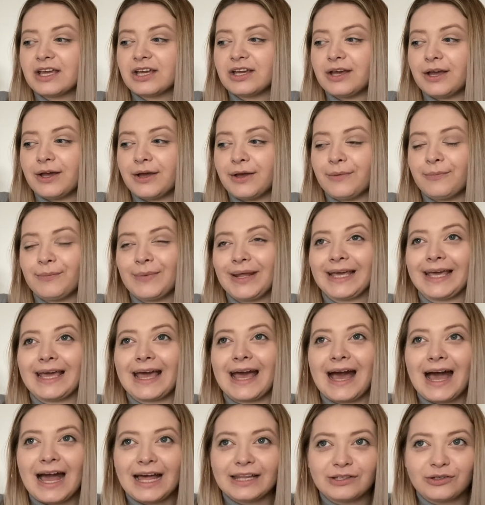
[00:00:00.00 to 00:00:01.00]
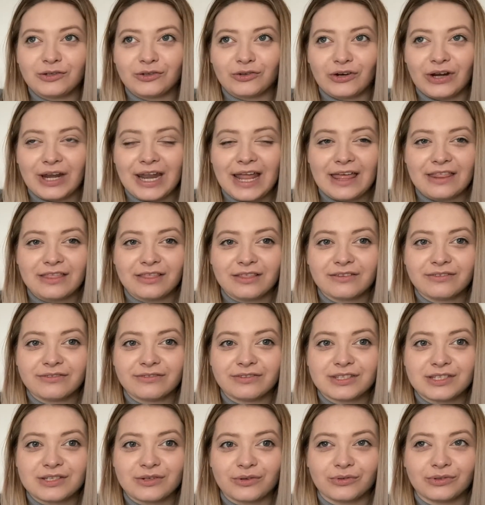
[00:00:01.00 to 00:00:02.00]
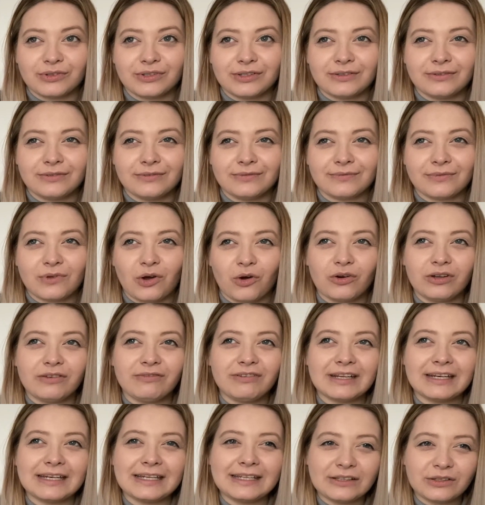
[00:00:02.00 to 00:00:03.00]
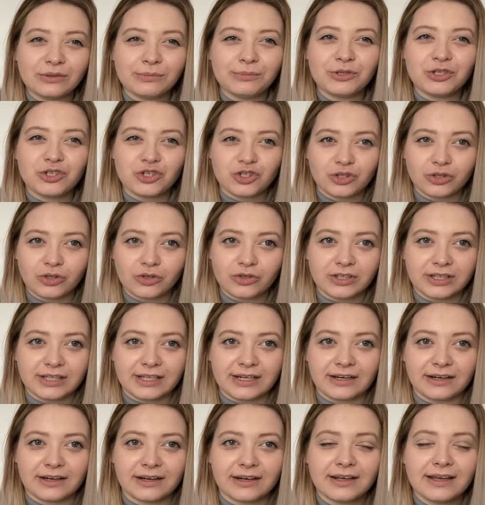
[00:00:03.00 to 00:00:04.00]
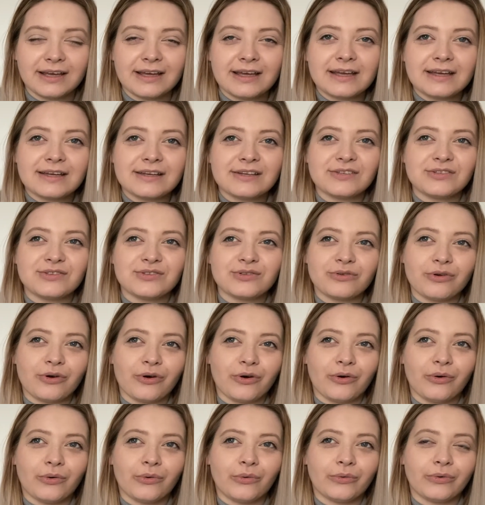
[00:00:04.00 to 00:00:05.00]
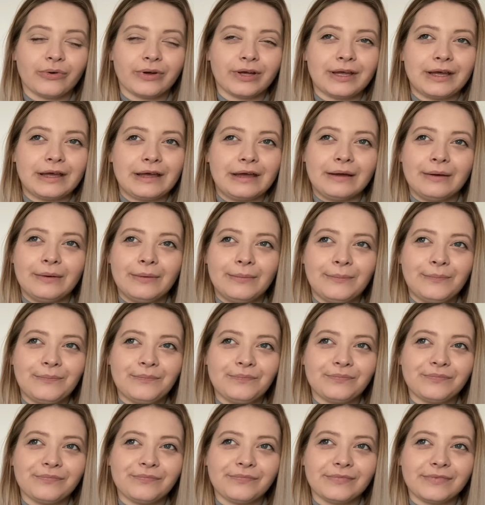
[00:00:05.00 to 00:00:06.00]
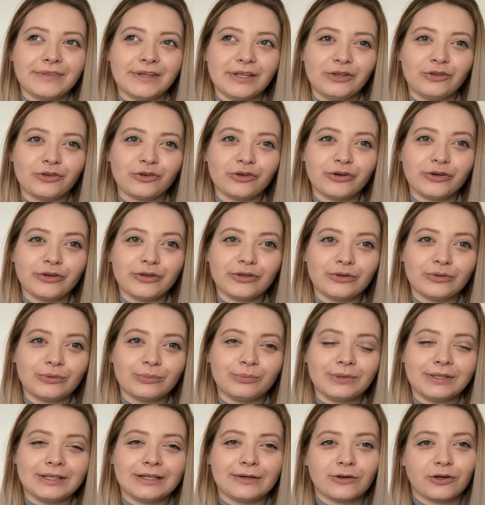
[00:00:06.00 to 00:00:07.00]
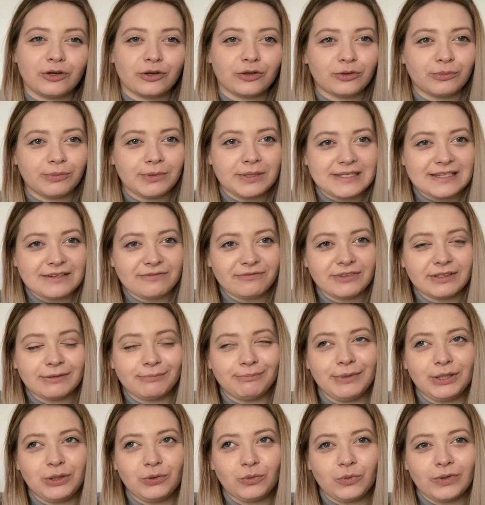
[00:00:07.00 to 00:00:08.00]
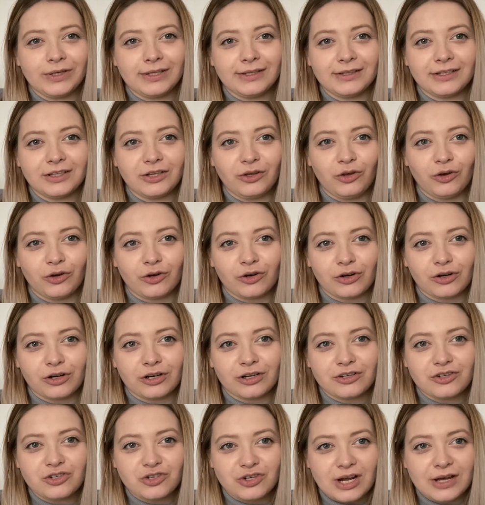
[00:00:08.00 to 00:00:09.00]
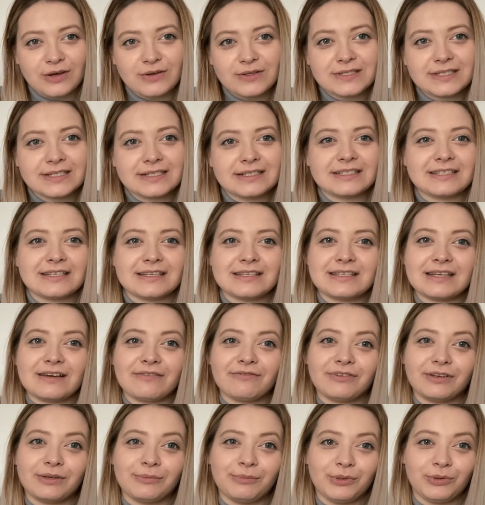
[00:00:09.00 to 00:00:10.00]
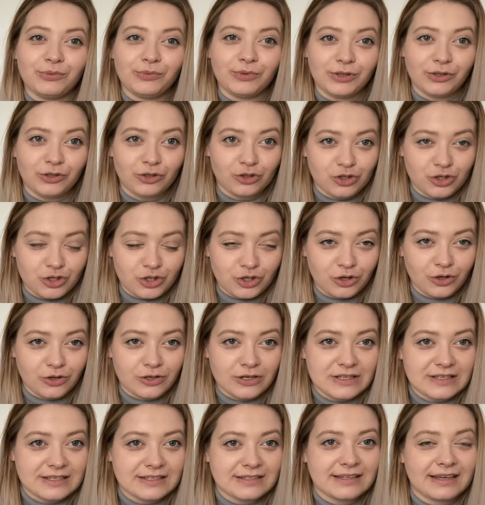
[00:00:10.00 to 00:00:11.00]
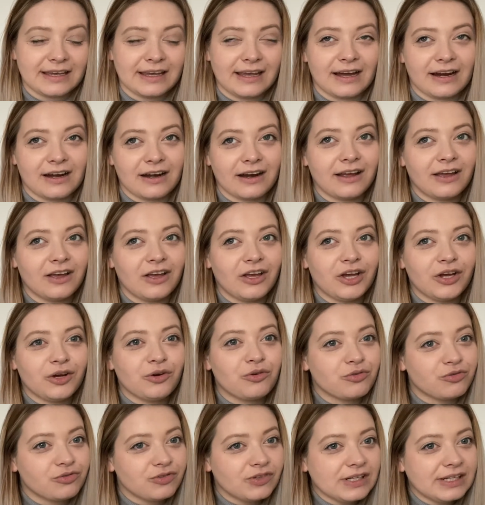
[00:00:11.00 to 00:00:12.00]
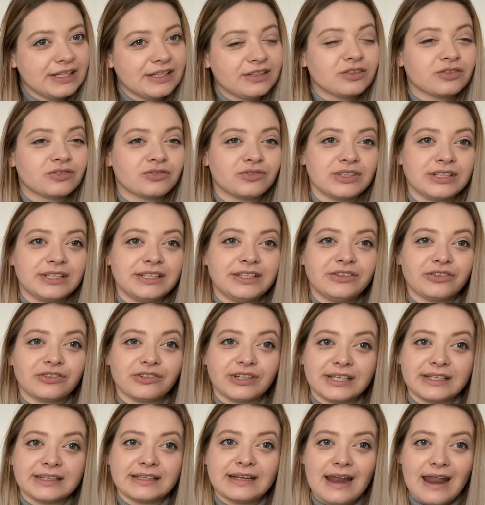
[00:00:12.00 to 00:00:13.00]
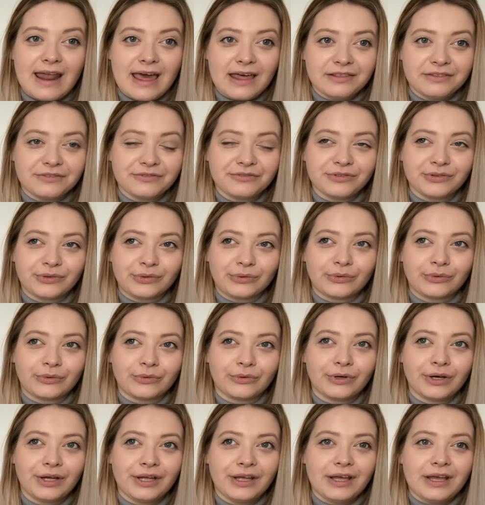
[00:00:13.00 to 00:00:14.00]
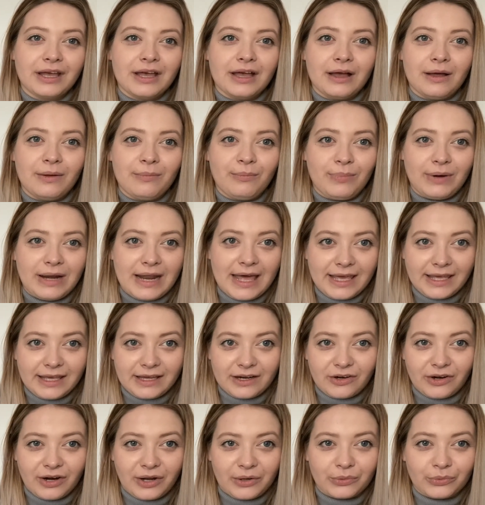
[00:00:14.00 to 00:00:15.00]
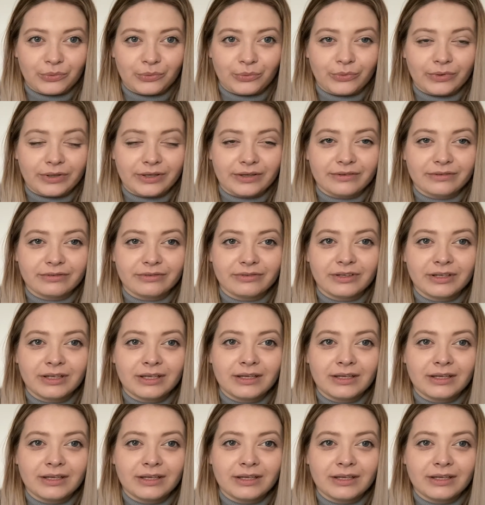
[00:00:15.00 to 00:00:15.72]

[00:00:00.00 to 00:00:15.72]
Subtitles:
like ankle length, so, or even a little bit shorter. So they're going to be something between your trousers and something between your shorts. They are really great length to play around with,